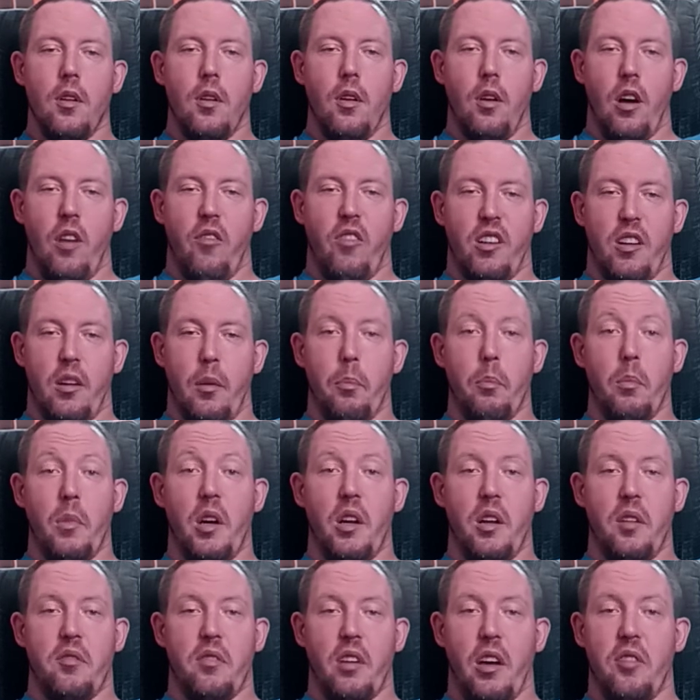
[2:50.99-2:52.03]
of like a
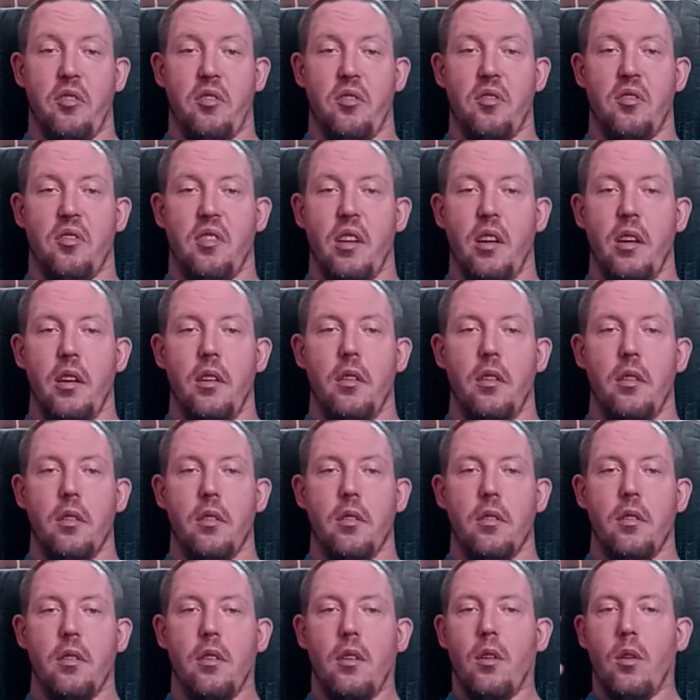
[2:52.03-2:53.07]
meditation state
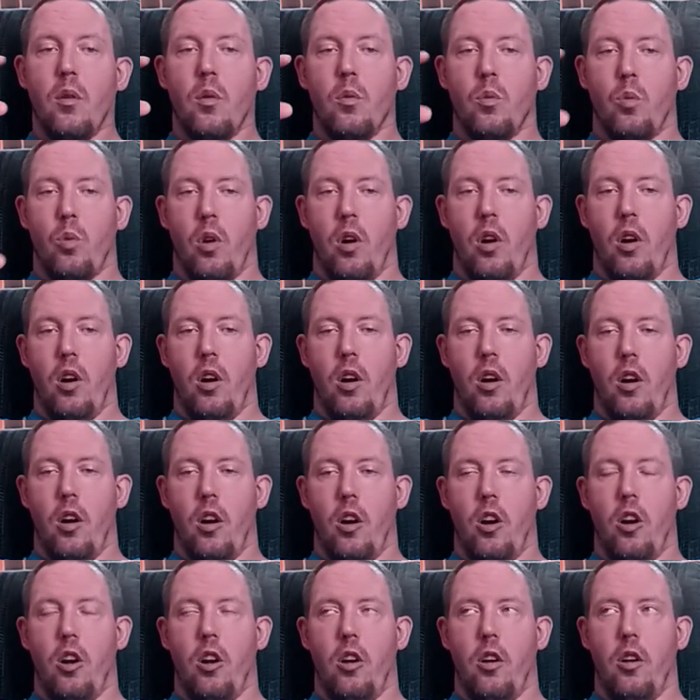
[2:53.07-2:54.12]
where